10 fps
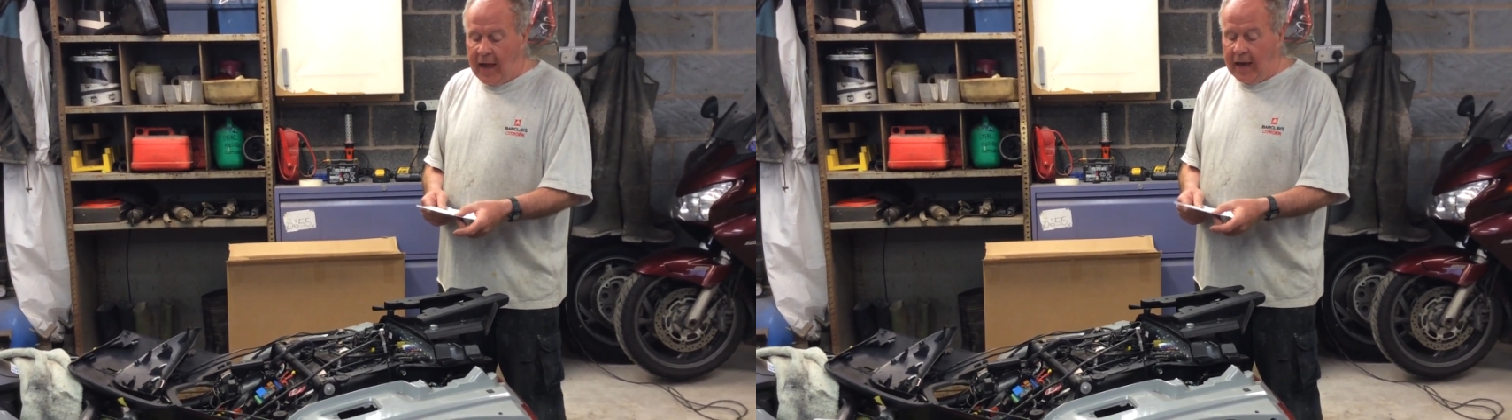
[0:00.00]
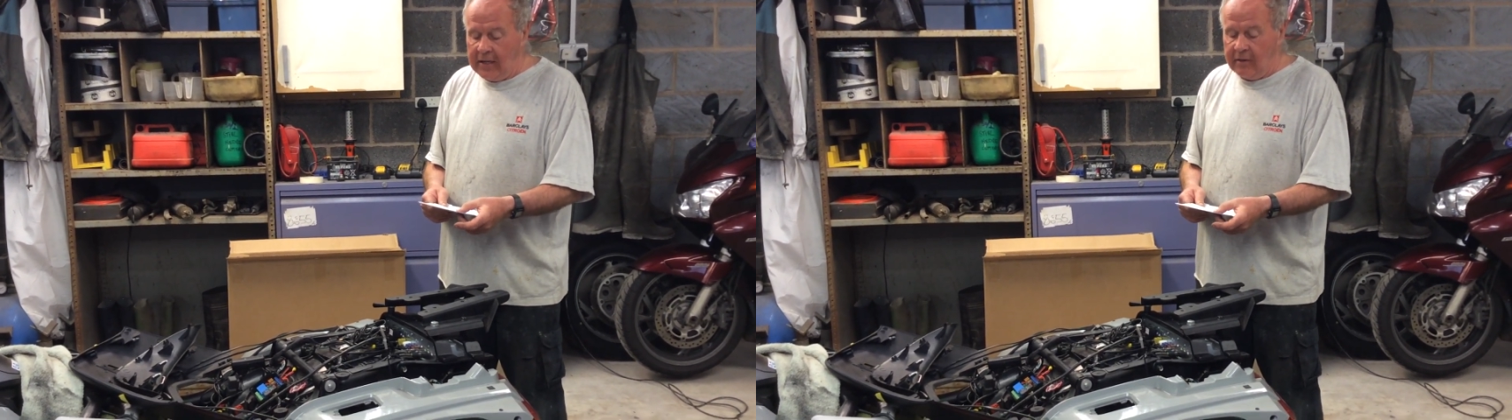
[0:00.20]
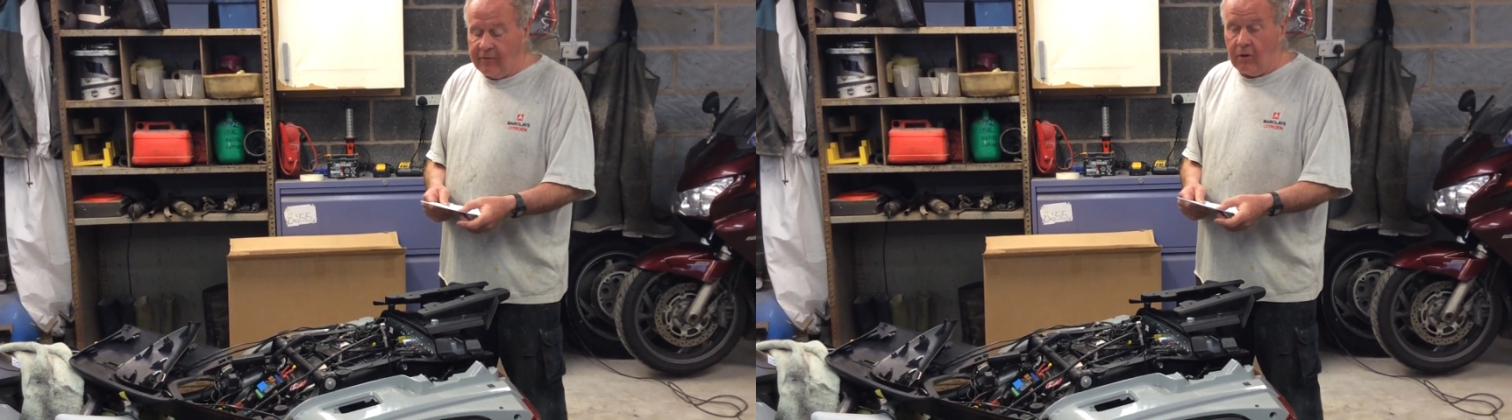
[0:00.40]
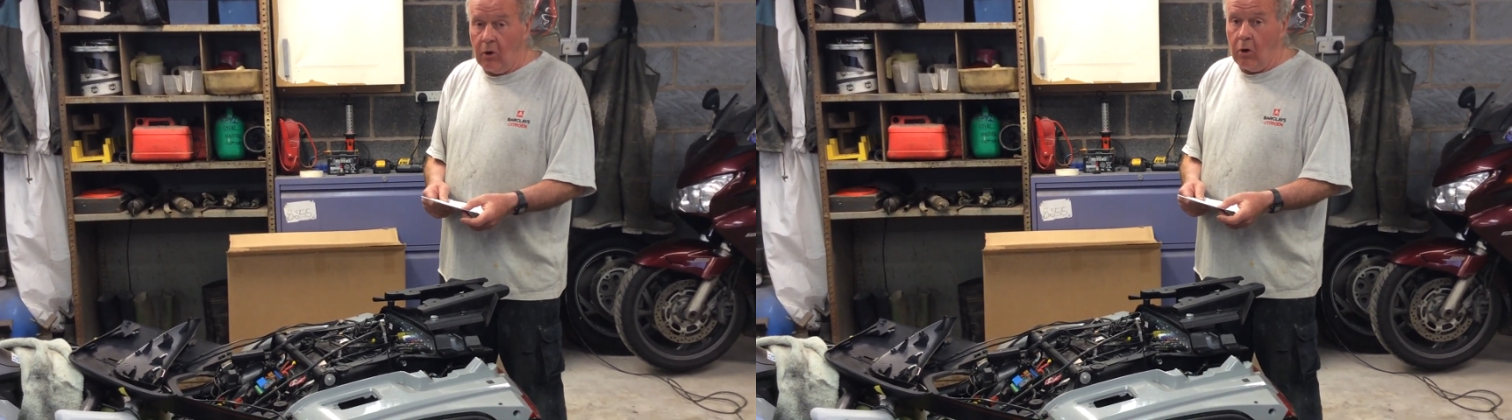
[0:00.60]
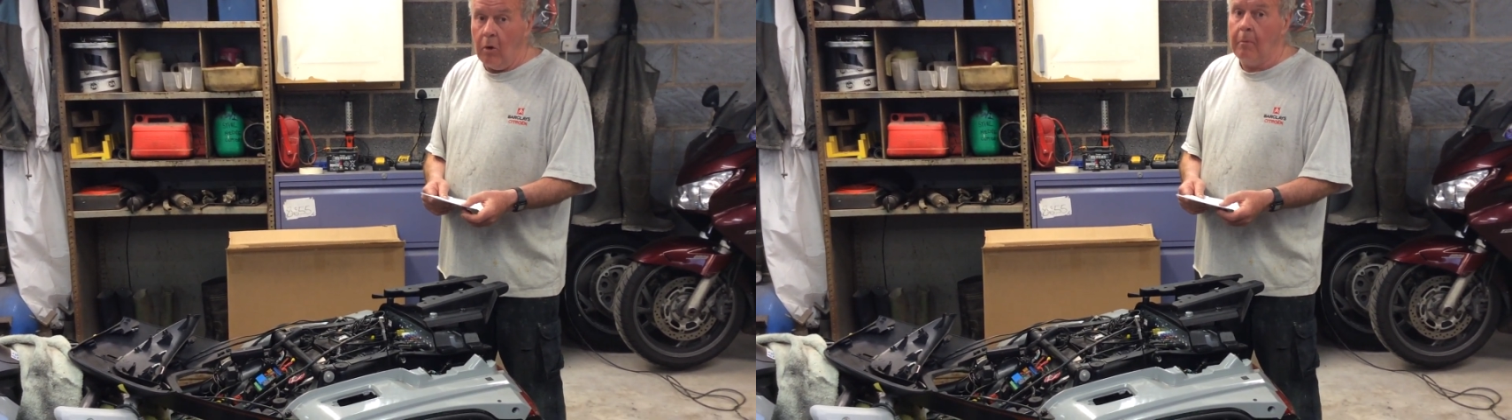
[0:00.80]

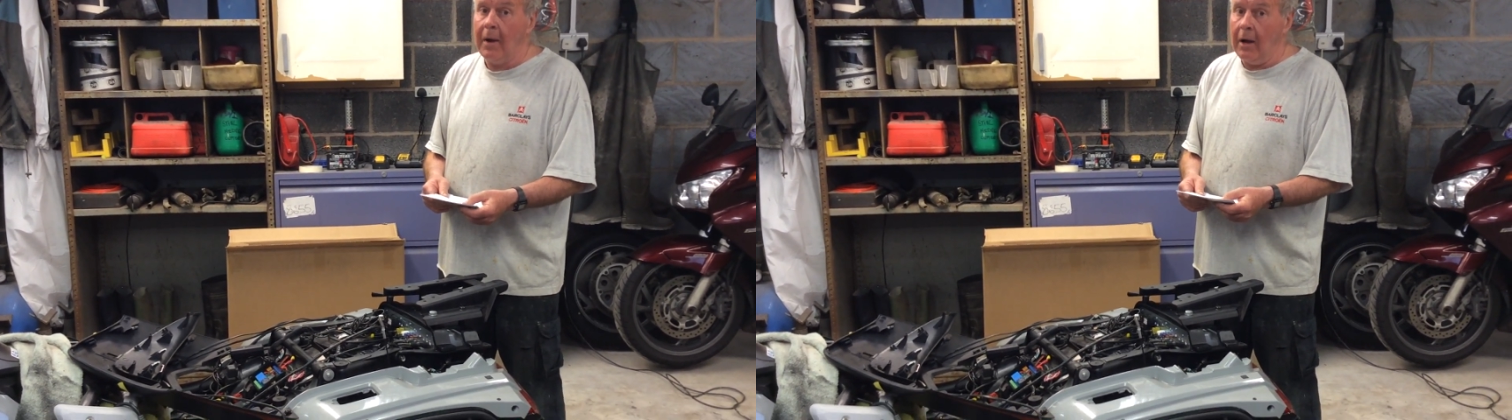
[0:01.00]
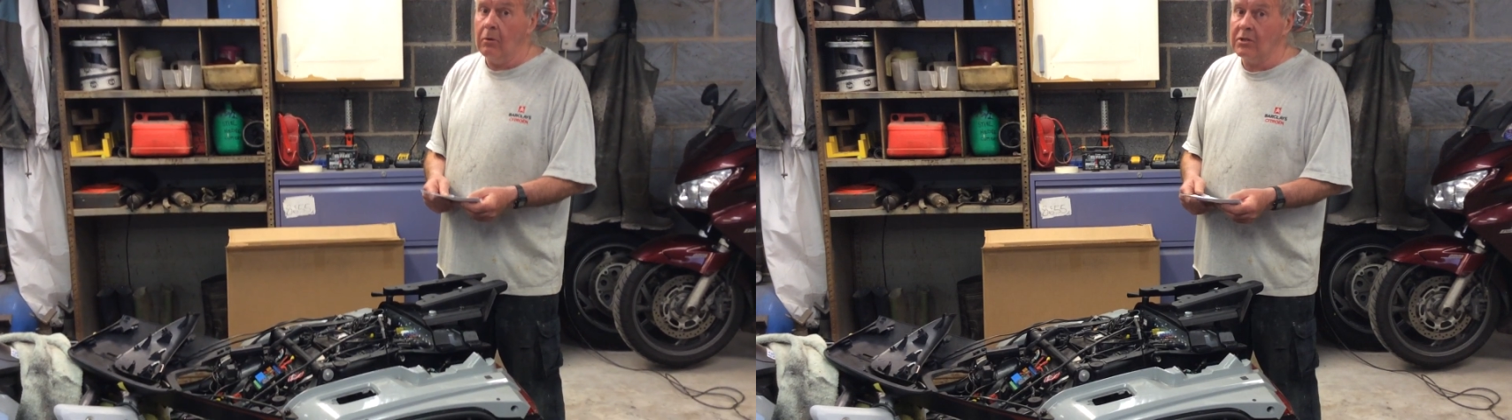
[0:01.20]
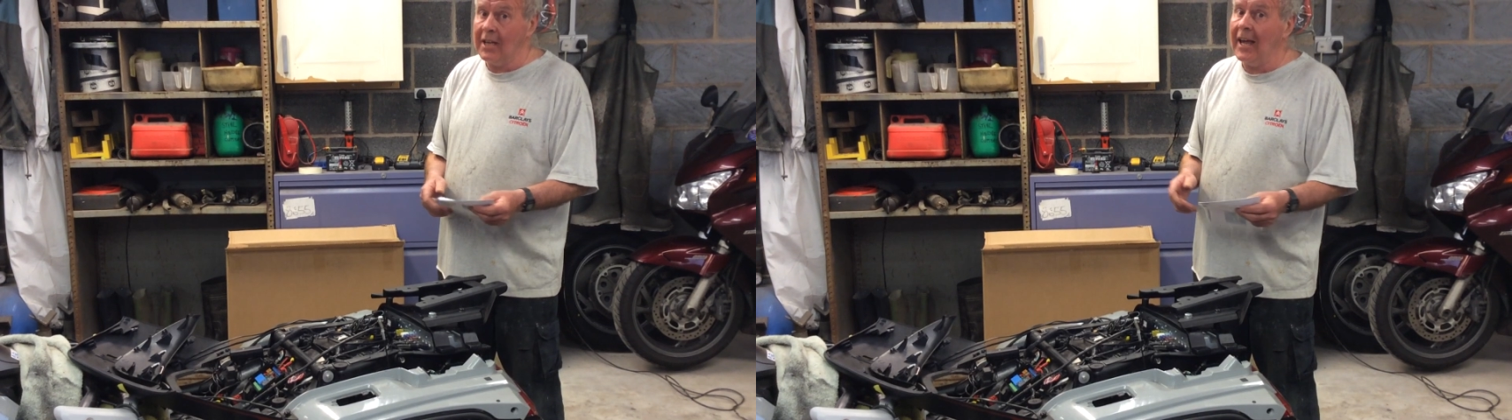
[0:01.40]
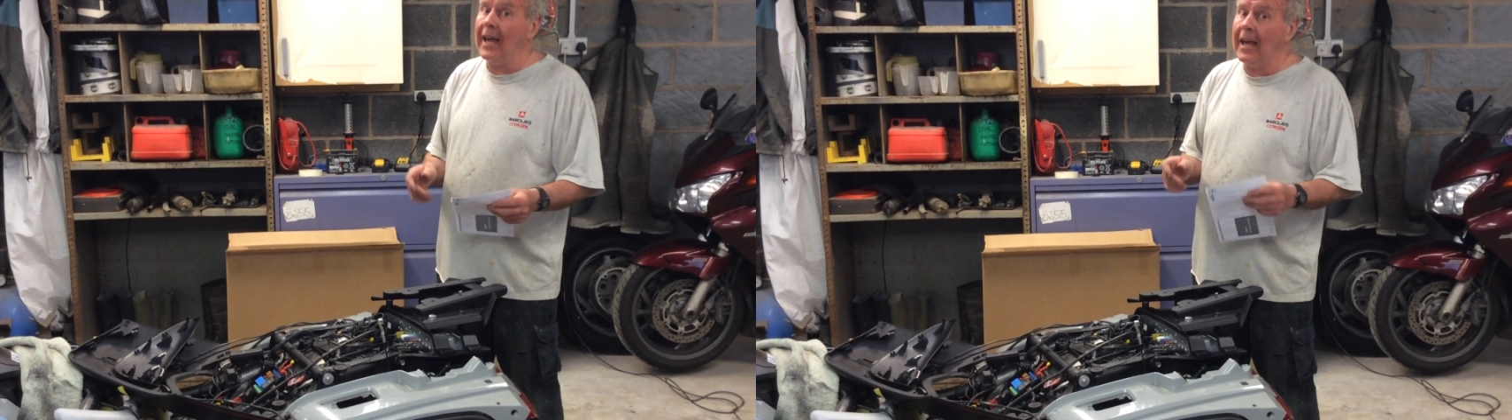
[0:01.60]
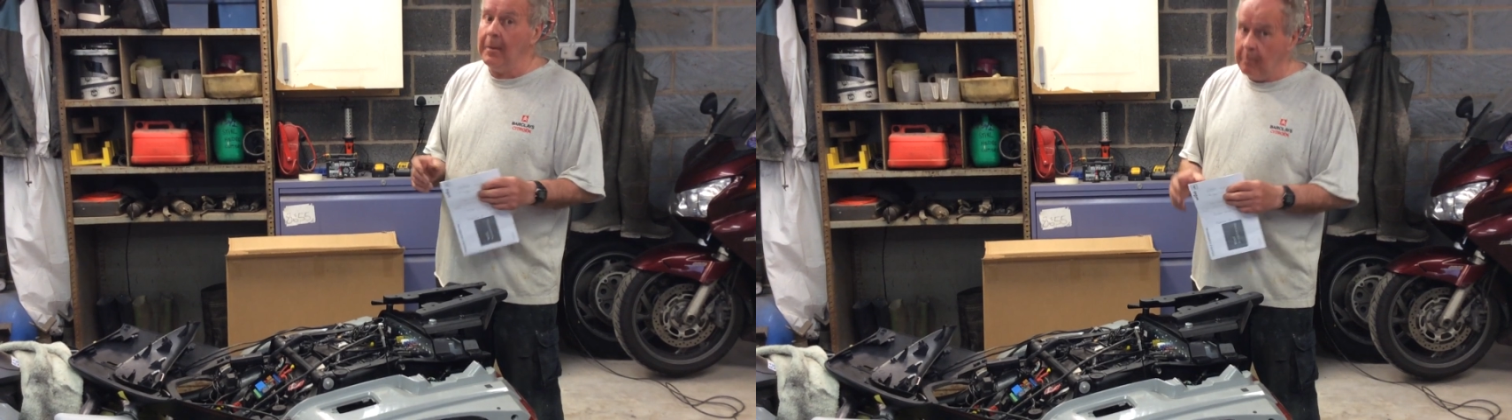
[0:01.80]
£84
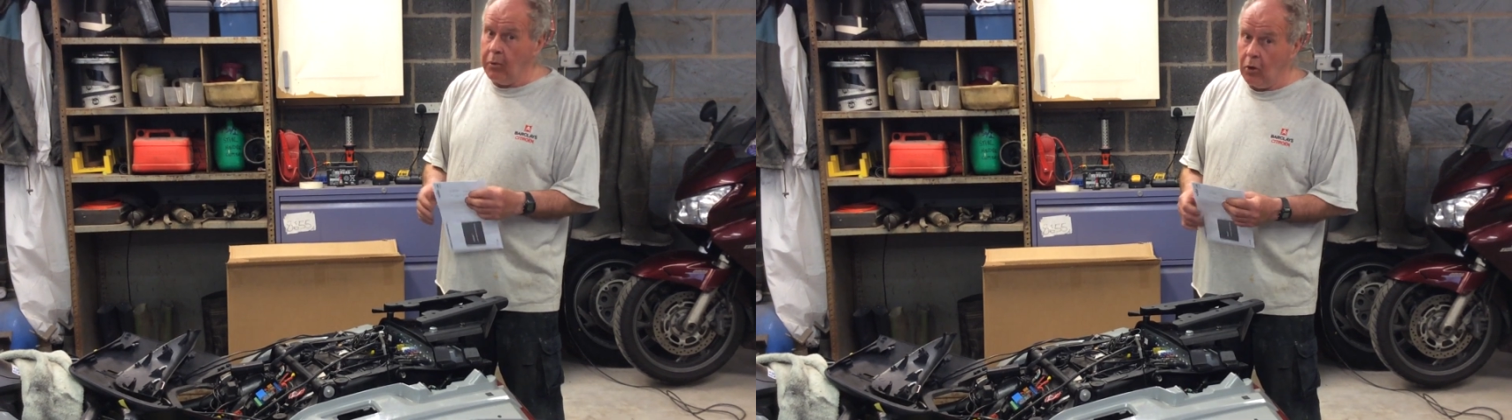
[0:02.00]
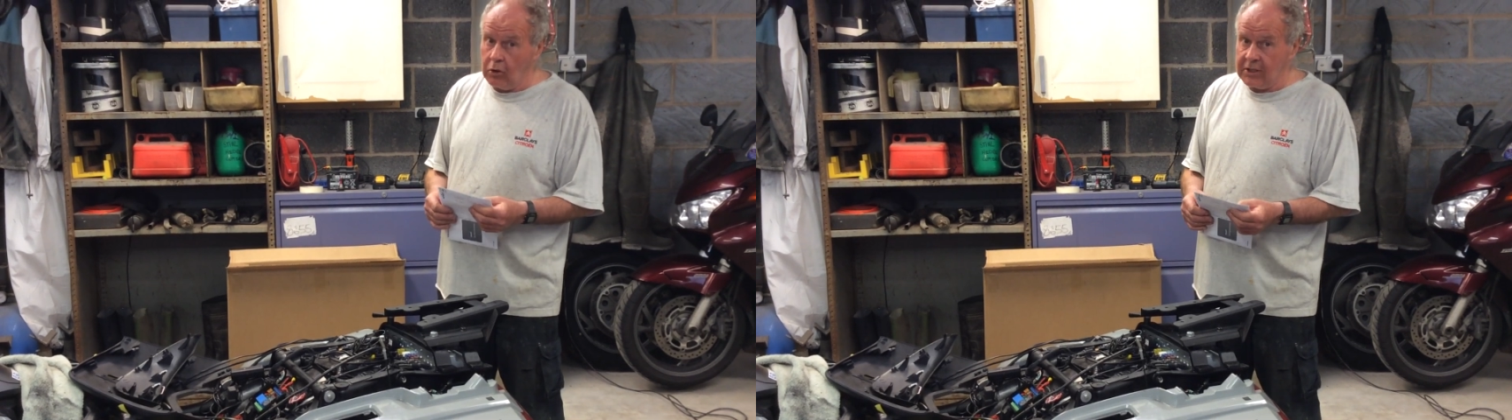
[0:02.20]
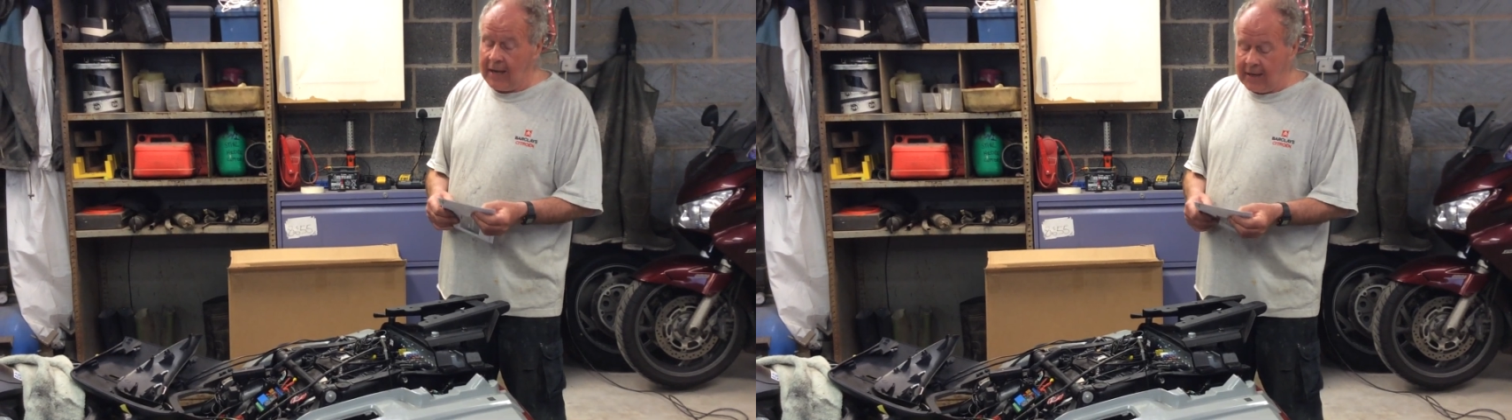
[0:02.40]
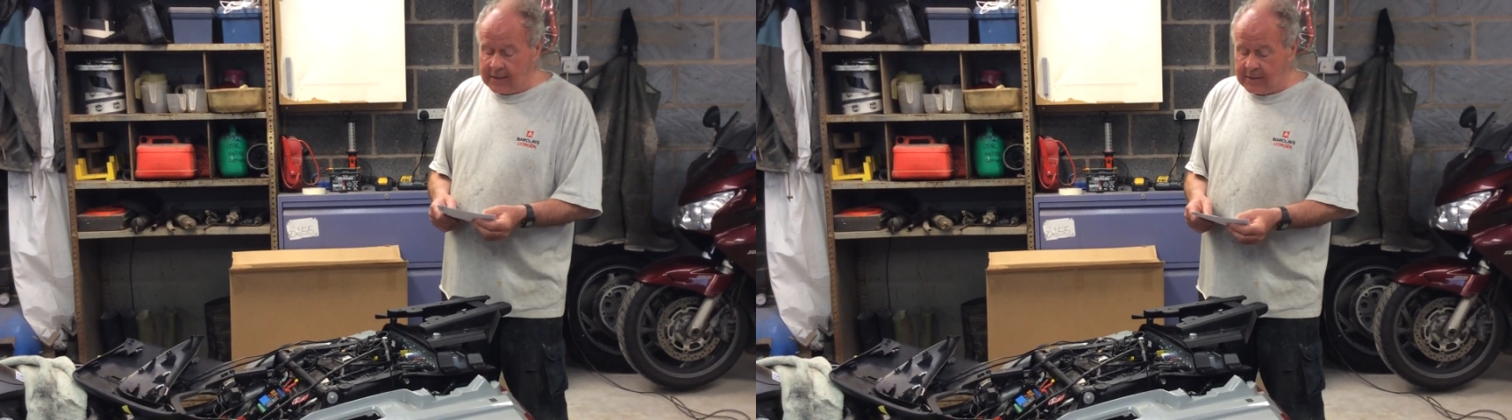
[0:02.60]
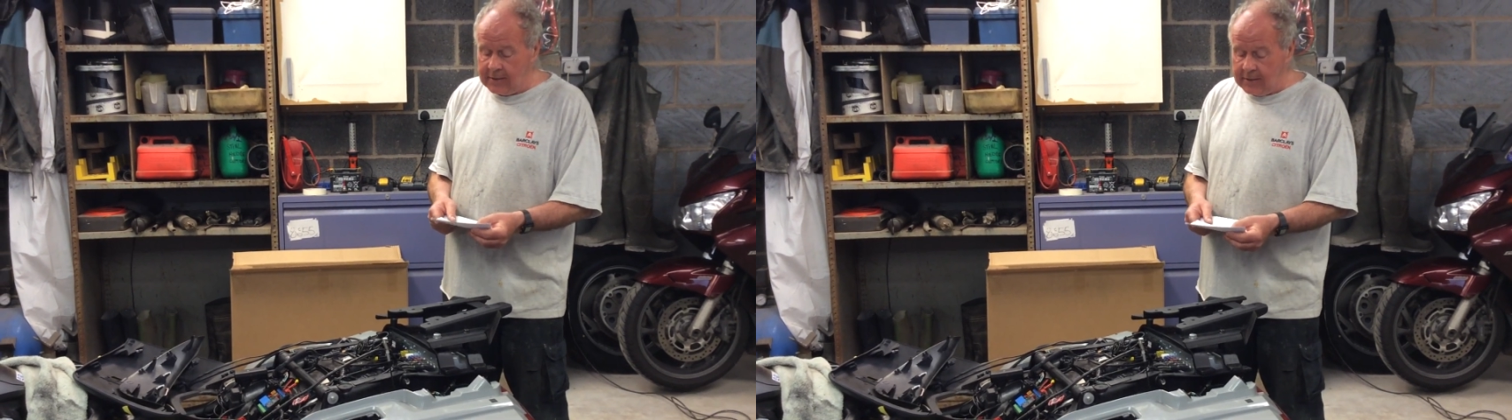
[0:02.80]
import
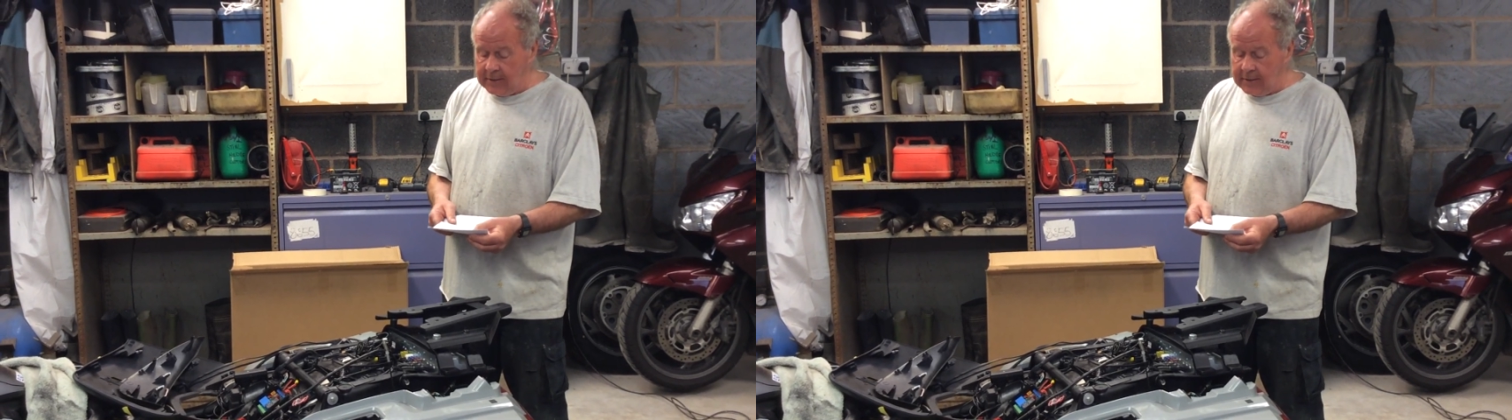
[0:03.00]
tax,